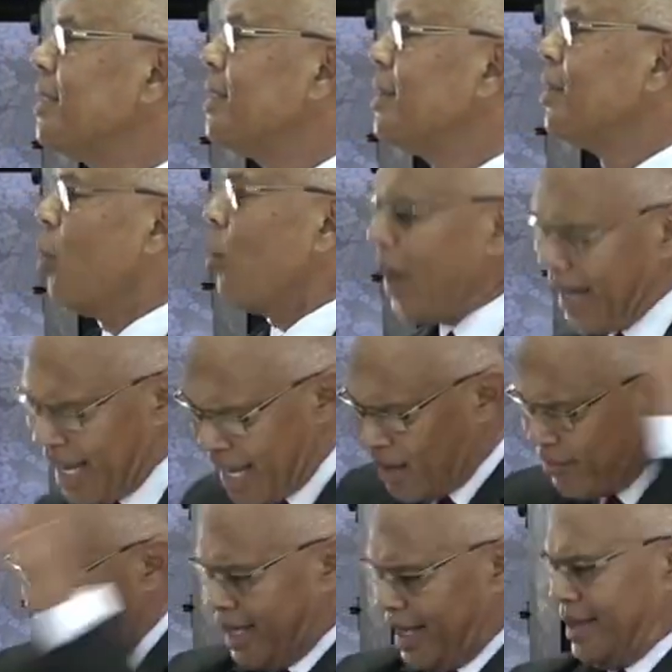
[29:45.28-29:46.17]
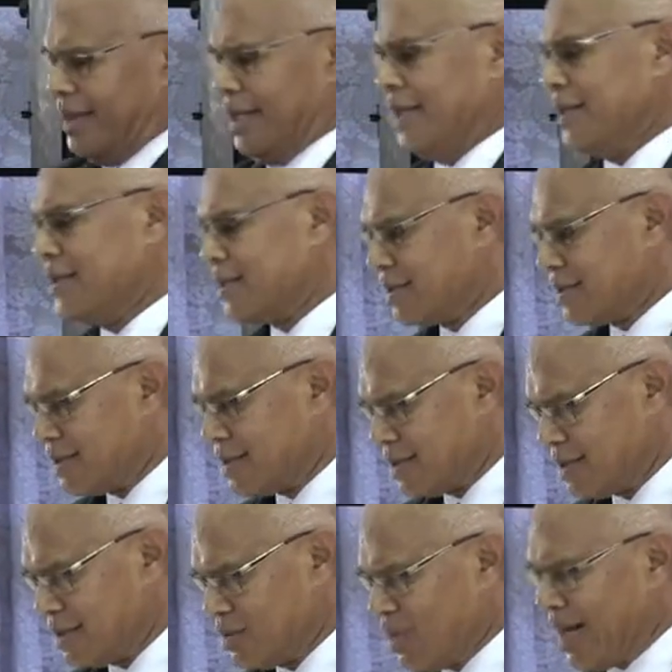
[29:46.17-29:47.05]
Whatever he
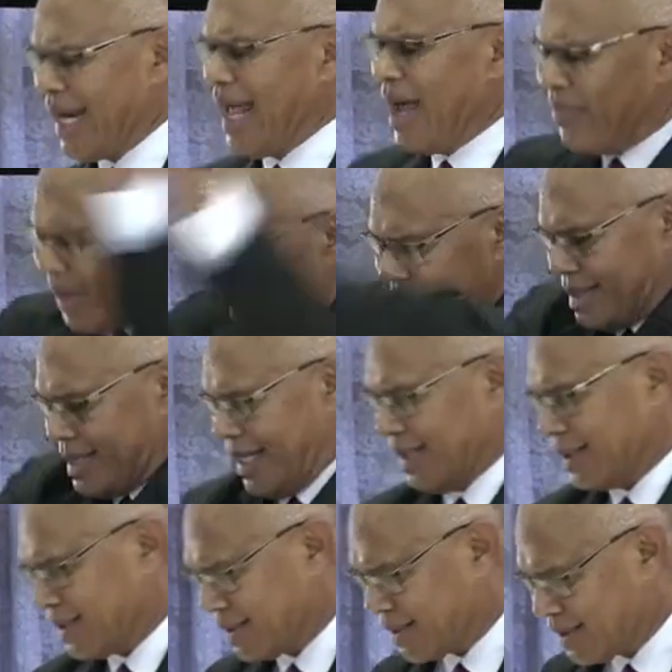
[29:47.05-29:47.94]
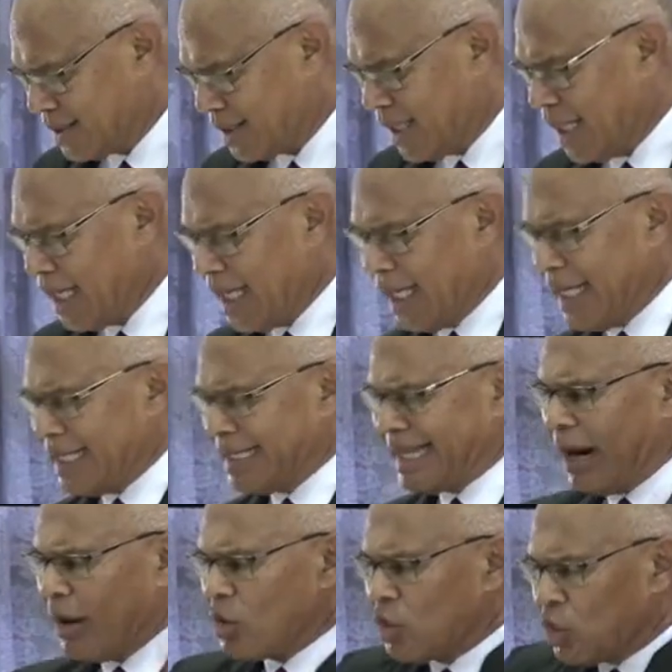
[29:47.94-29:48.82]
needs, whatever it takes, He
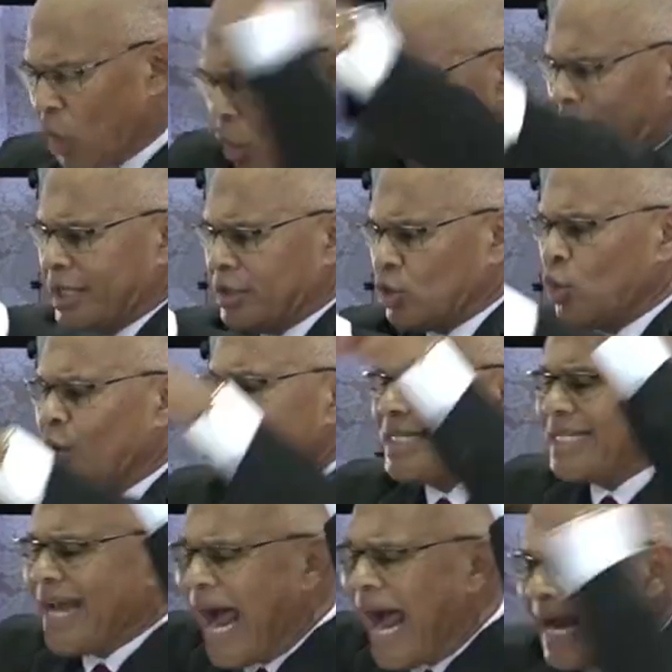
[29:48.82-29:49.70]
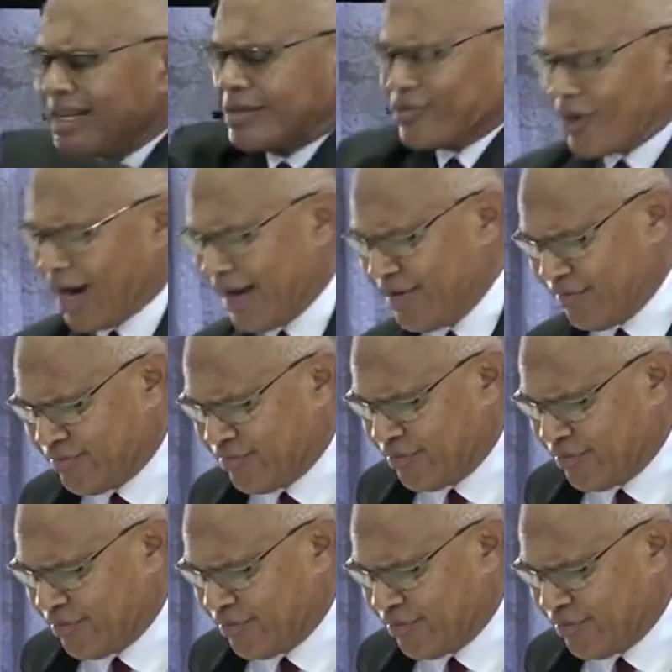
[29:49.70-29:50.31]
downloaded to his hard drive.